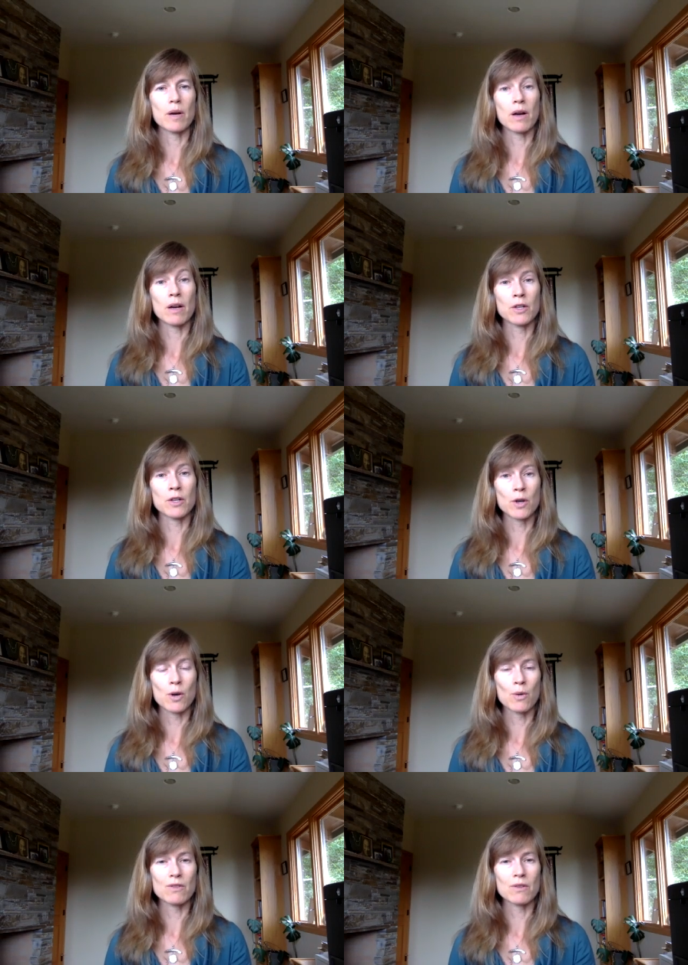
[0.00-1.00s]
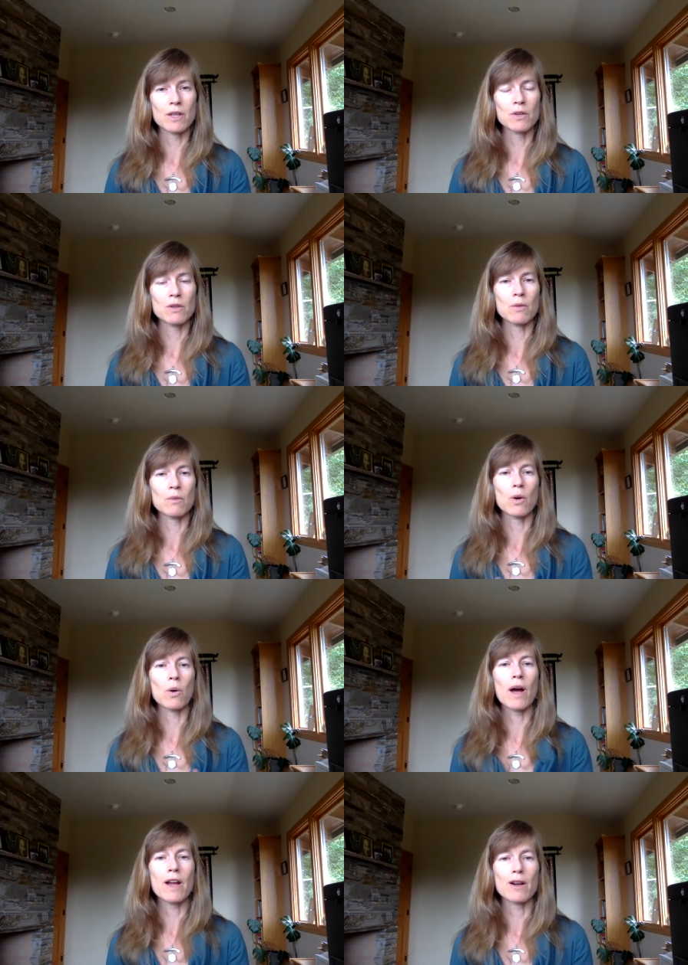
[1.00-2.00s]
on your own so that you don't
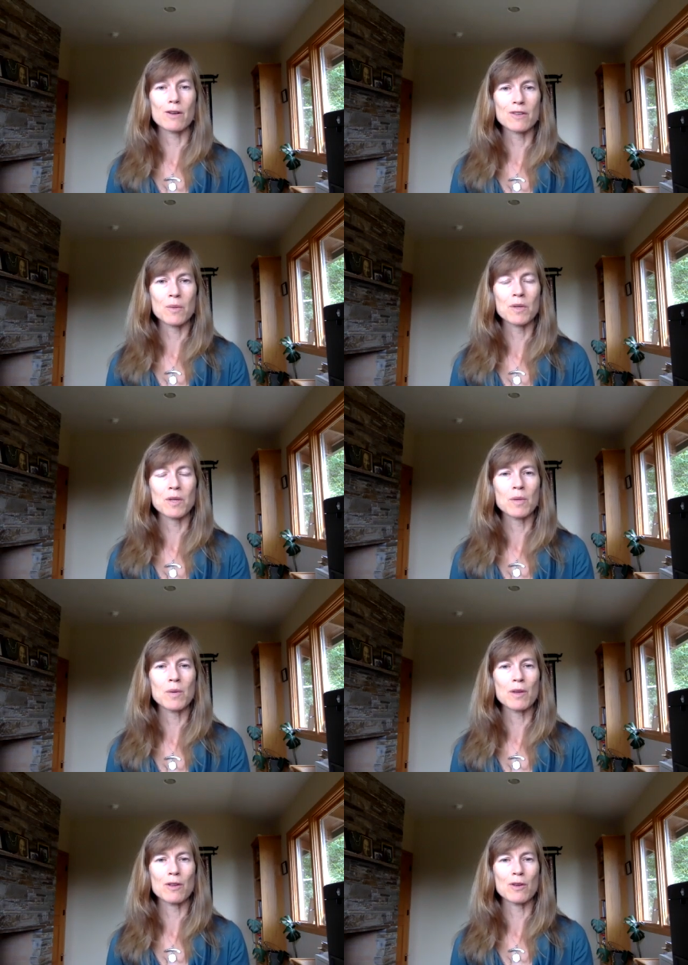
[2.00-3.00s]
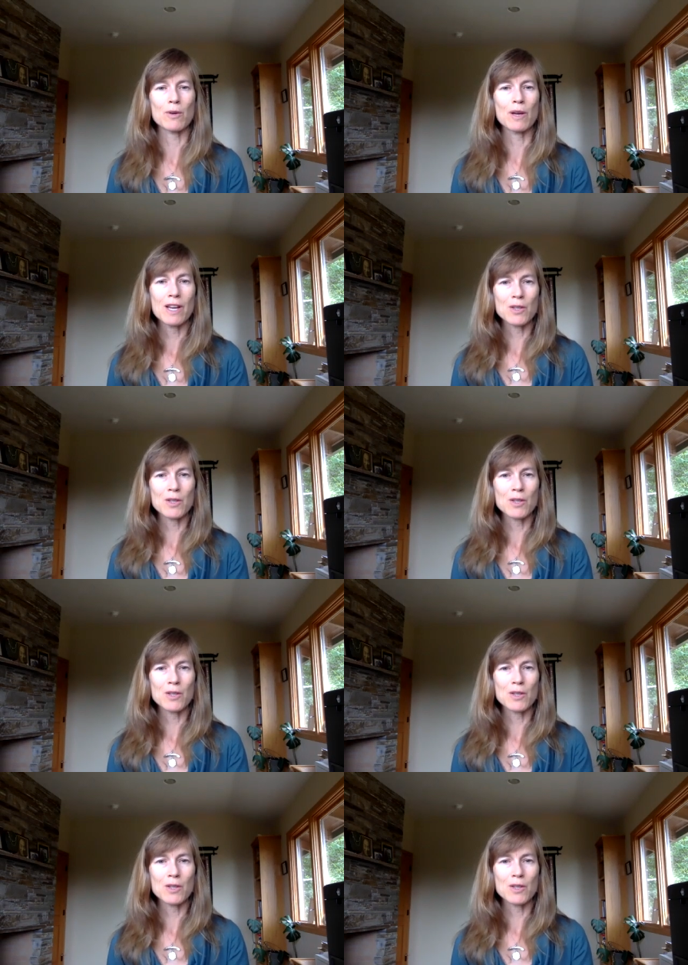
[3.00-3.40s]
require someone to be with you